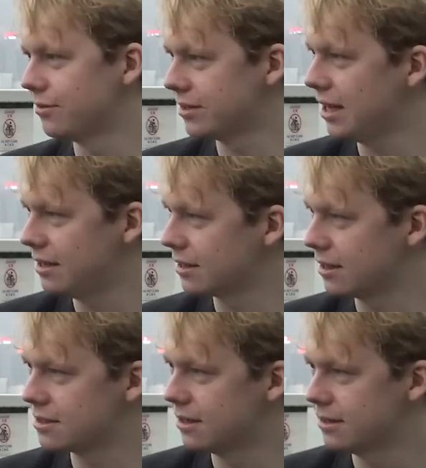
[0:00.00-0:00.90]

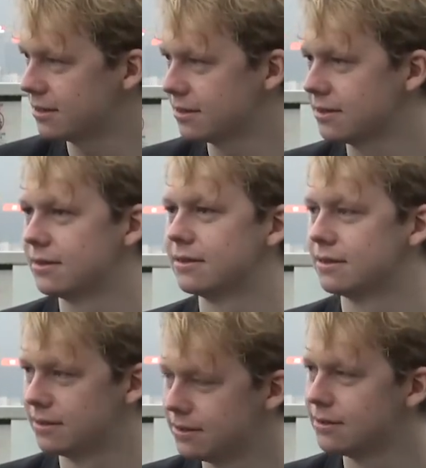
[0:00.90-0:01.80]

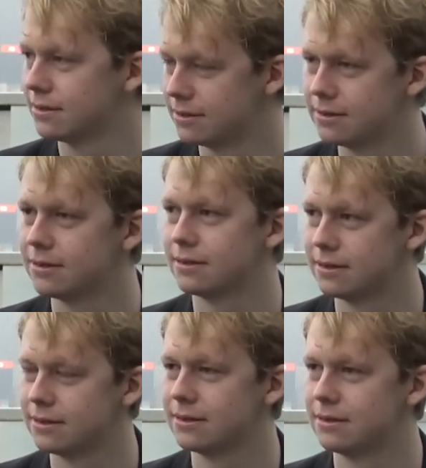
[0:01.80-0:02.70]

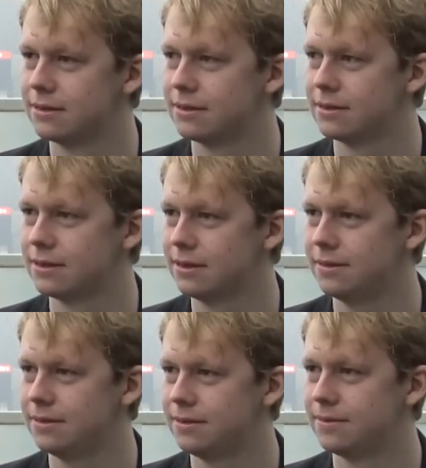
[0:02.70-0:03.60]

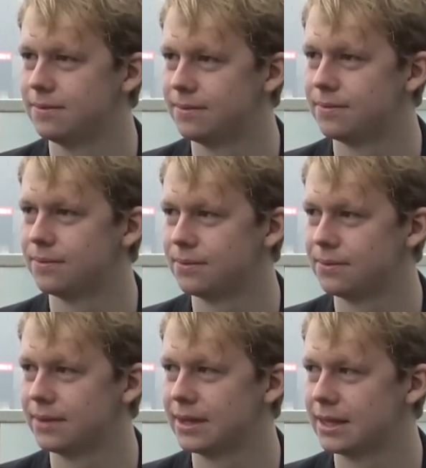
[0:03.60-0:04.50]

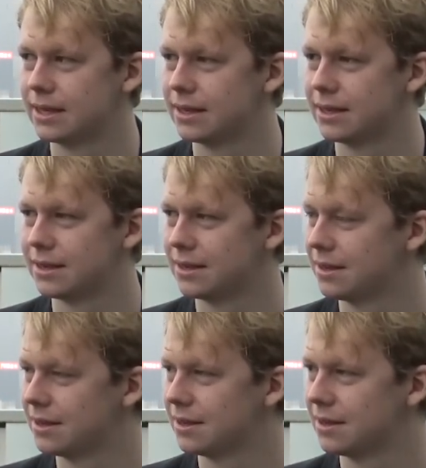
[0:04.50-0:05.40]

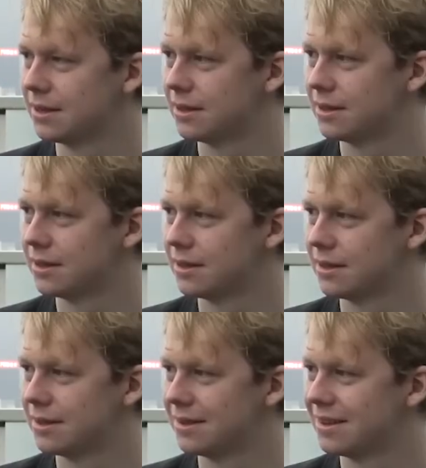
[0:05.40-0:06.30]

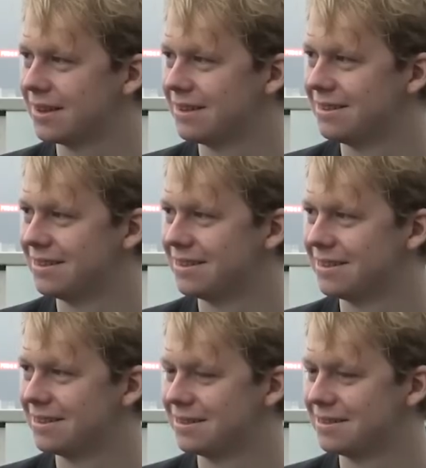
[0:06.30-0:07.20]

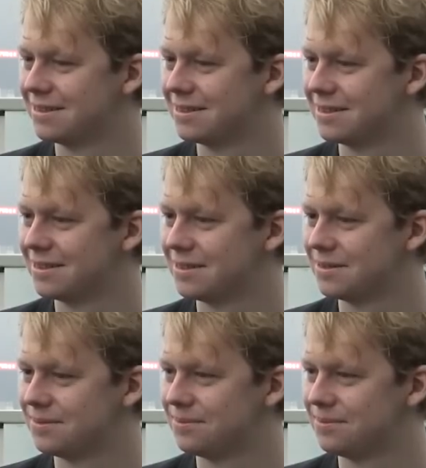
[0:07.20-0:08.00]
(silent)